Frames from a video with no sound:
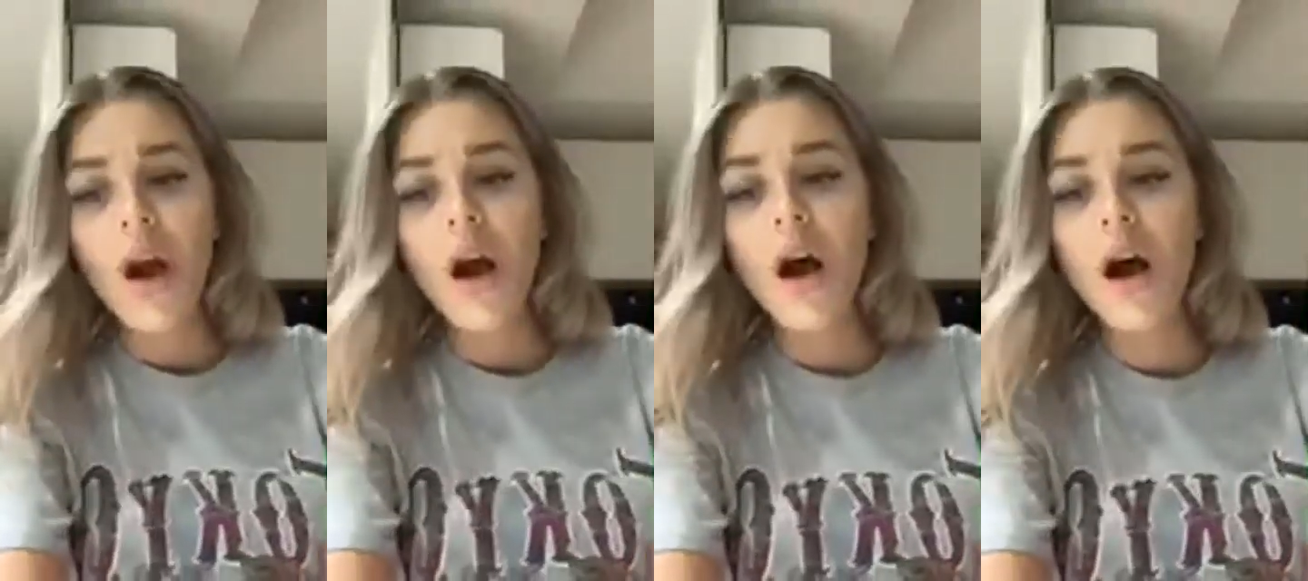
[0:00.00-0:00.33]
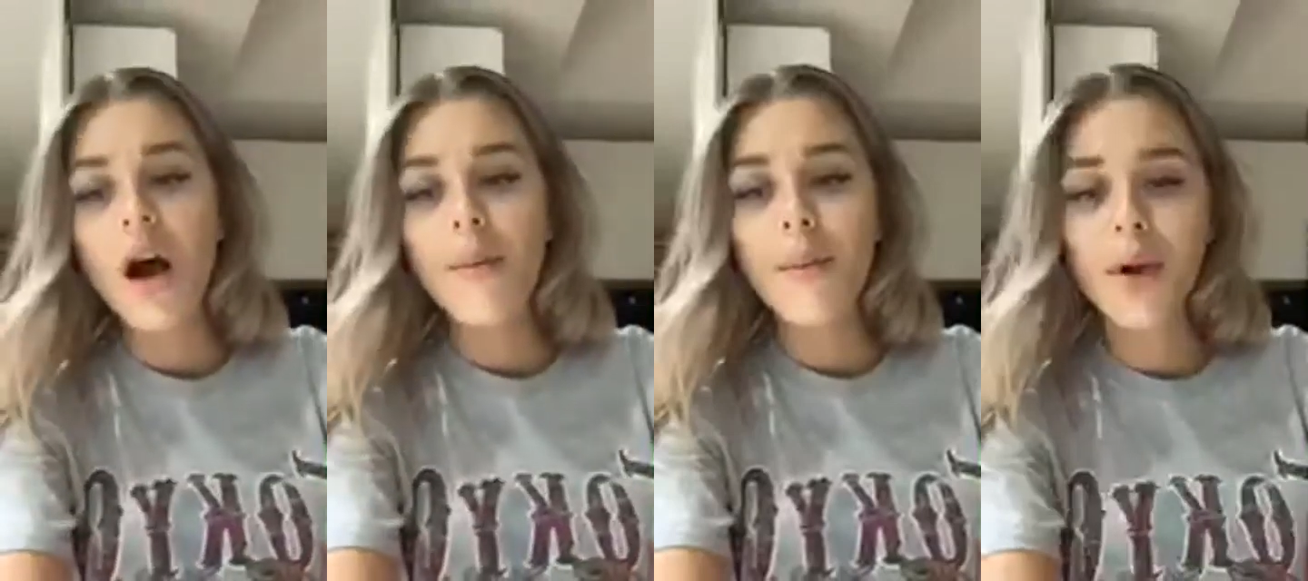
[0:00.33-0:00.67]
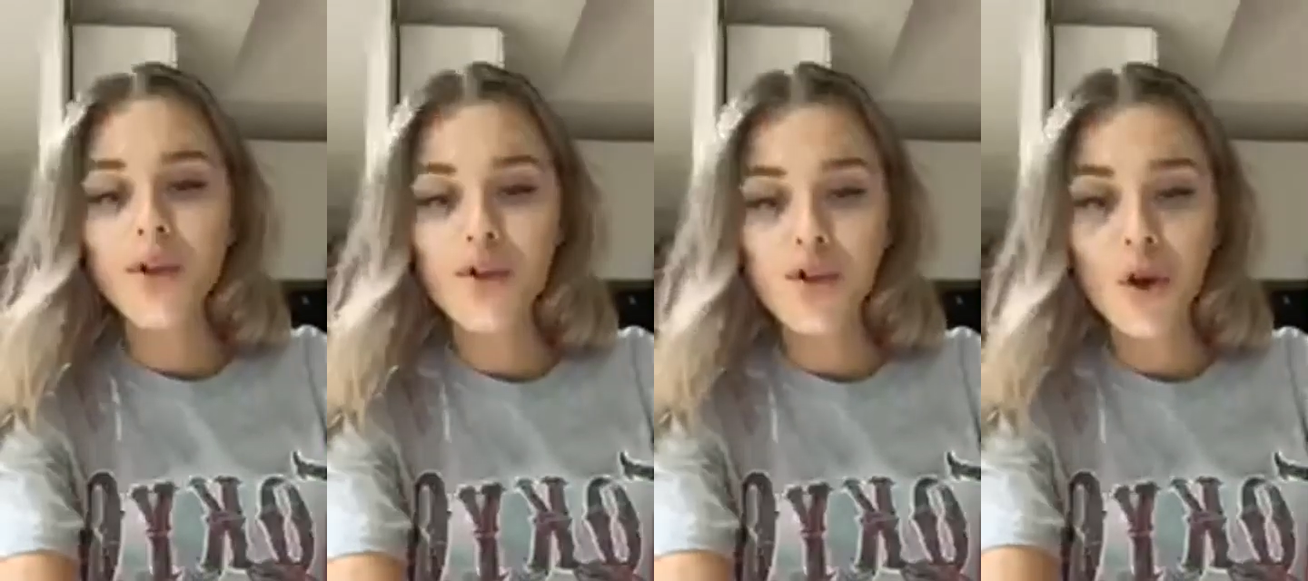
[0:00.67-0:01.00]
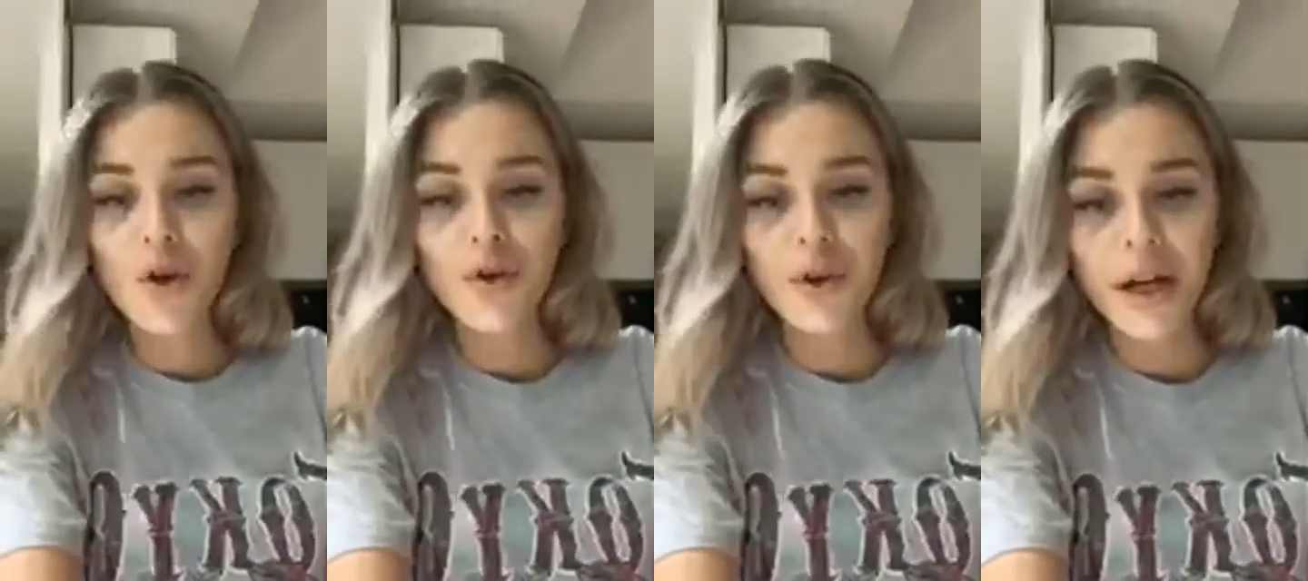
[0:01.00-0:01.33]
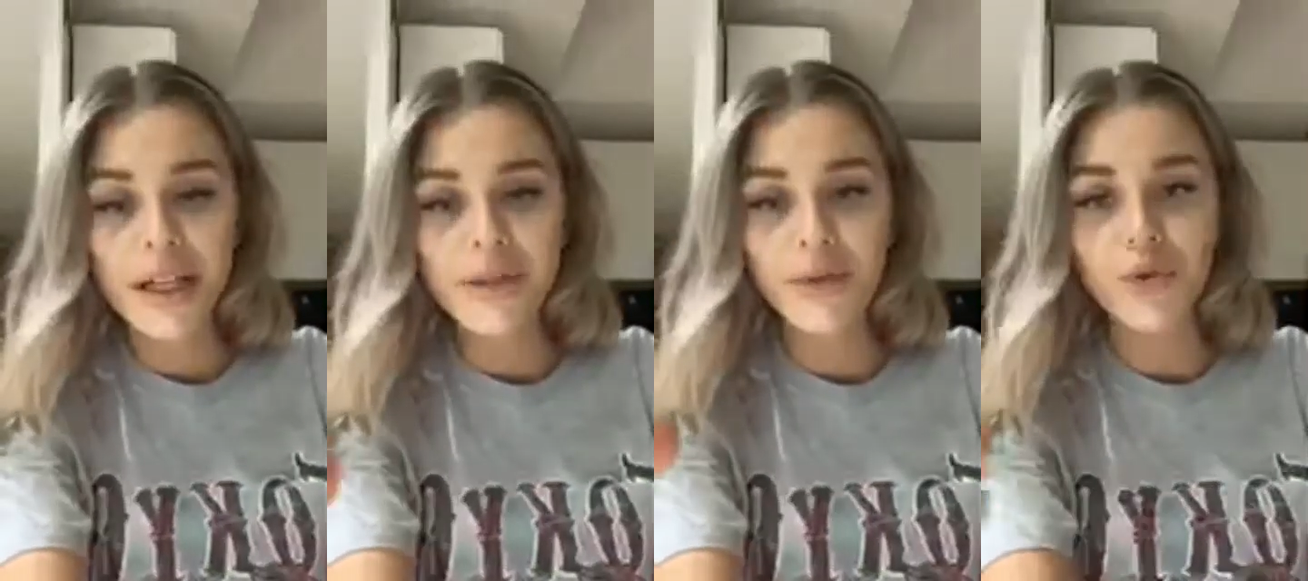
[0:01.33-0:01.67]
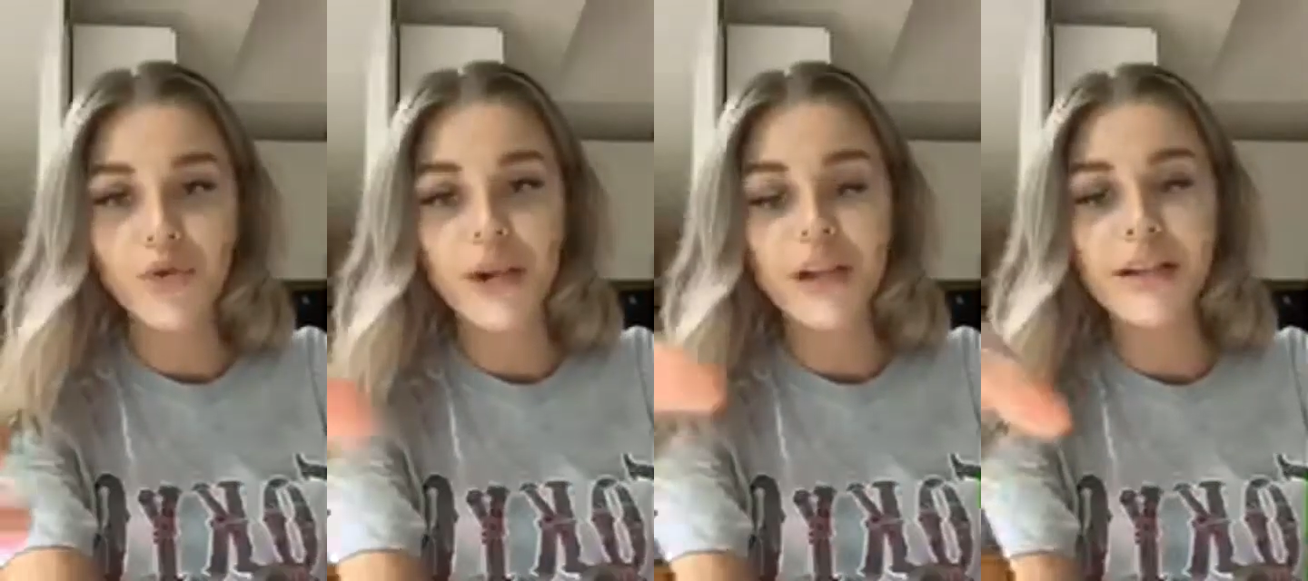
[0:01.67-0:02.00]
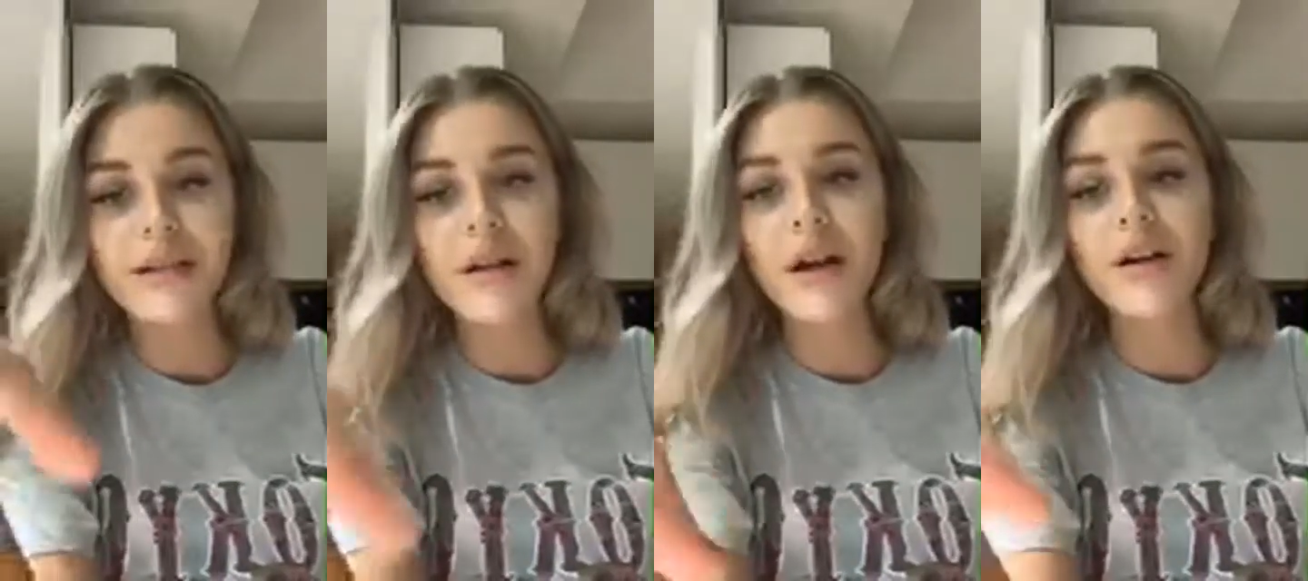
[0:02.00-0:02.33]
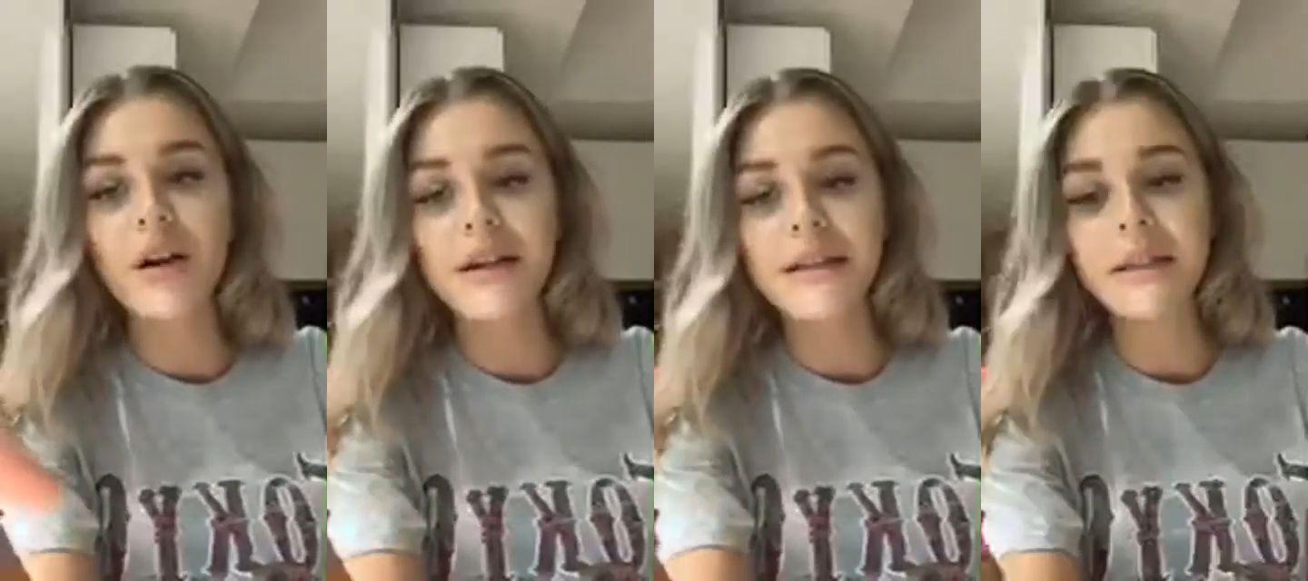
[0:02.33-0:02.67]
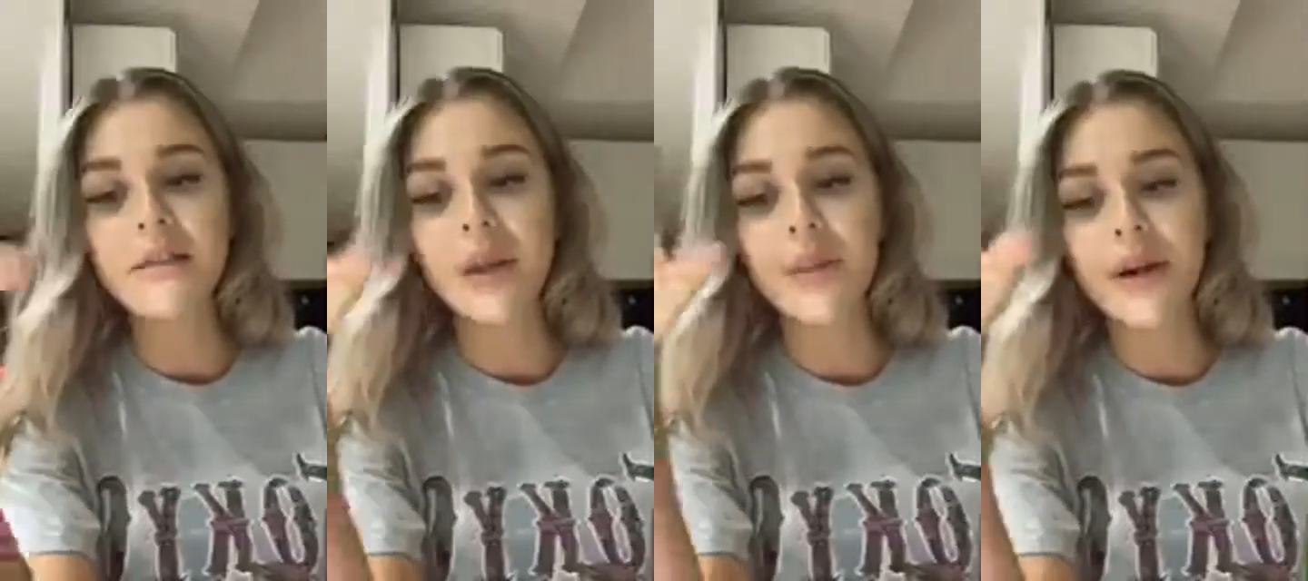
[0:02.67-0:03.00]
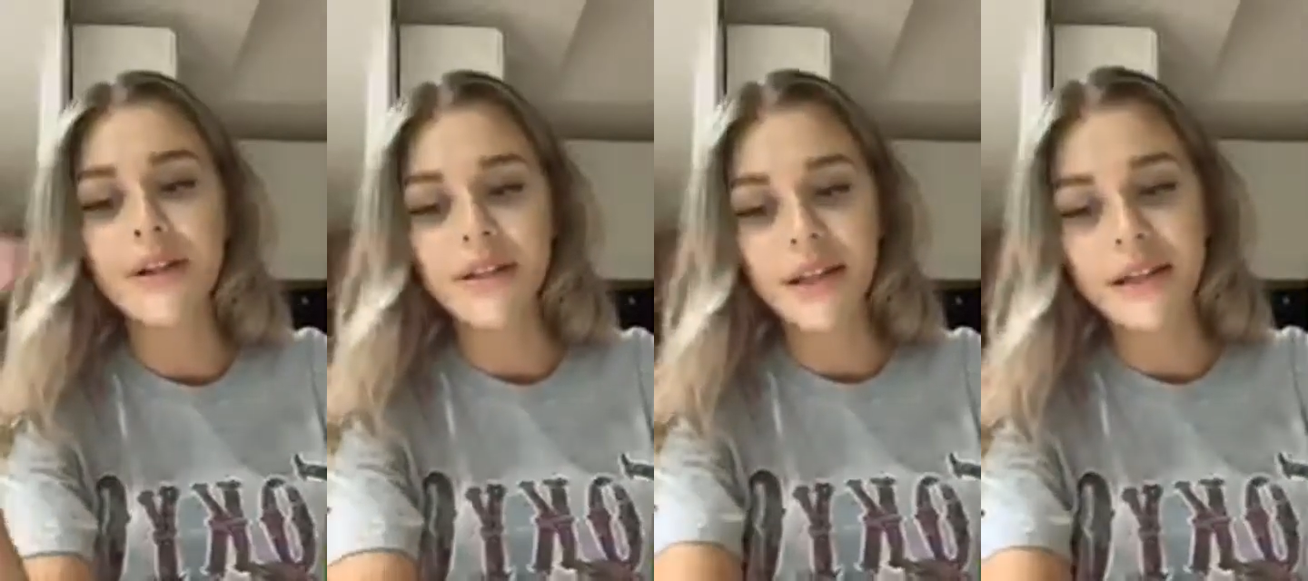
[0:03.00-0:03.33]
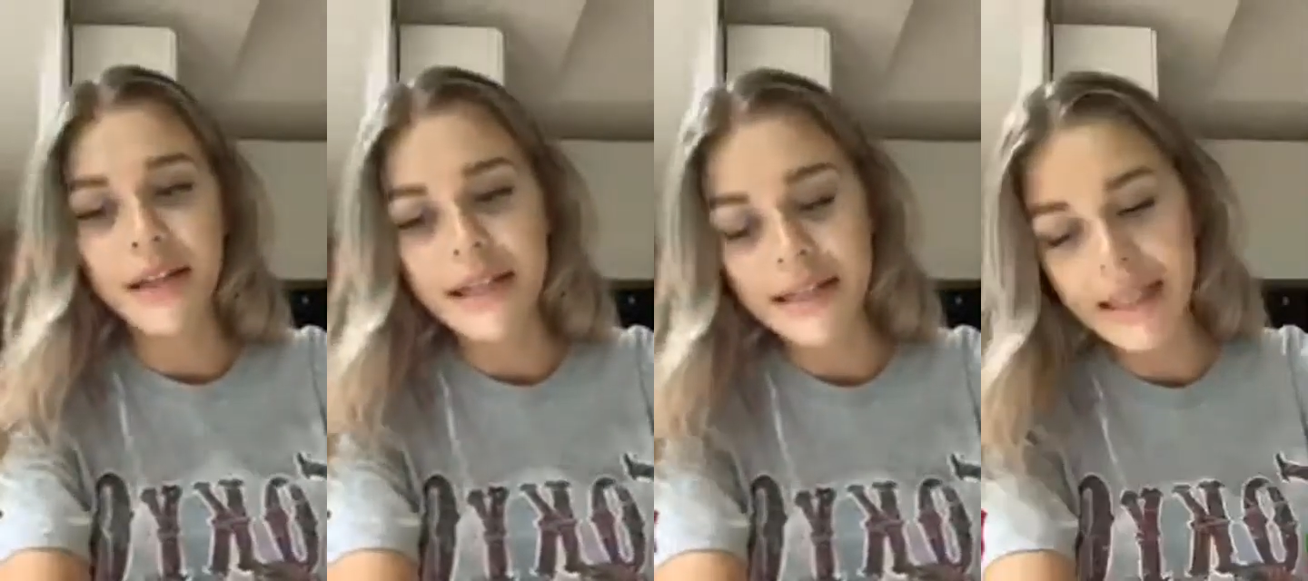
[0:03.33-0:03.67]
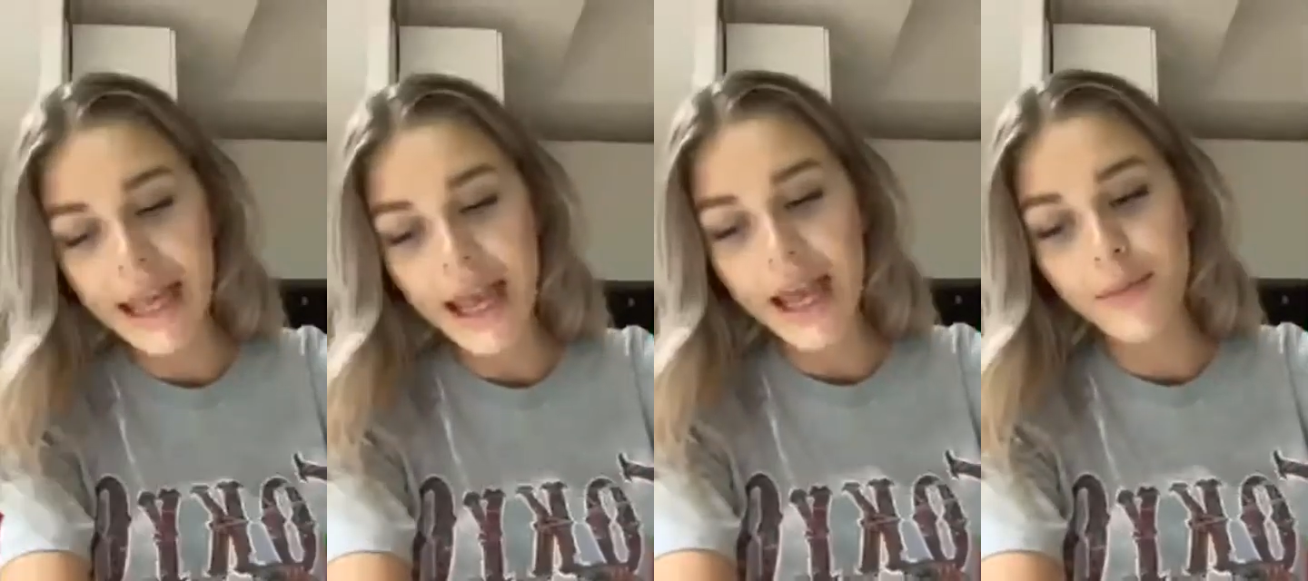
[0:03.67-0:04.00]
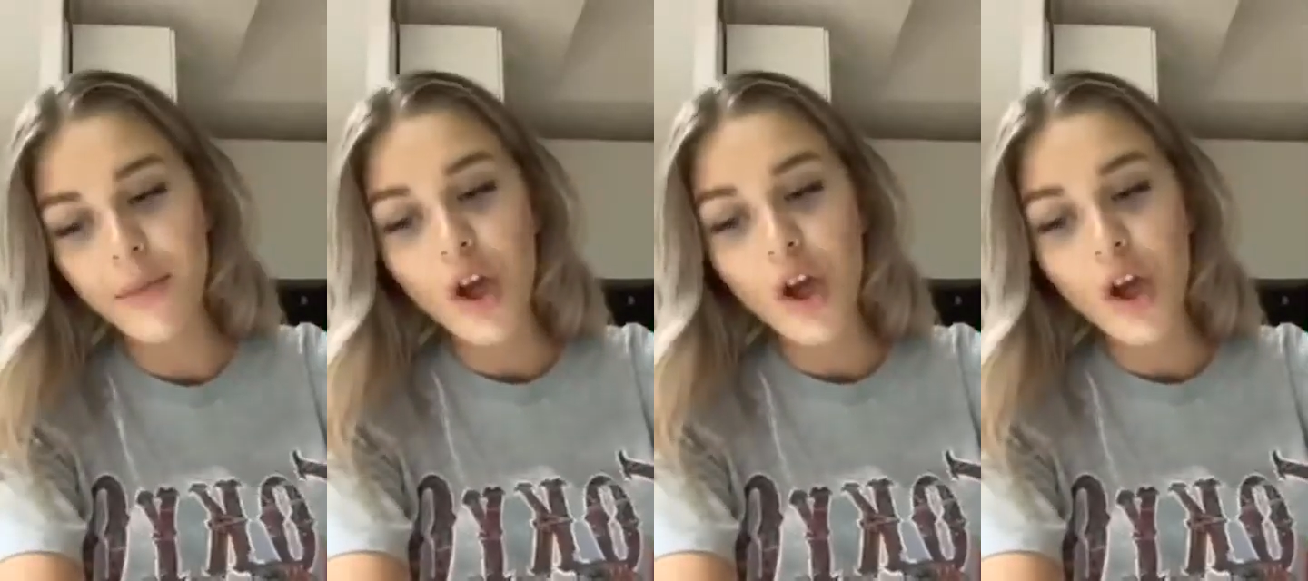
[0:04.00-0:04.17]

So you guys have already started asking me about Sunday's game.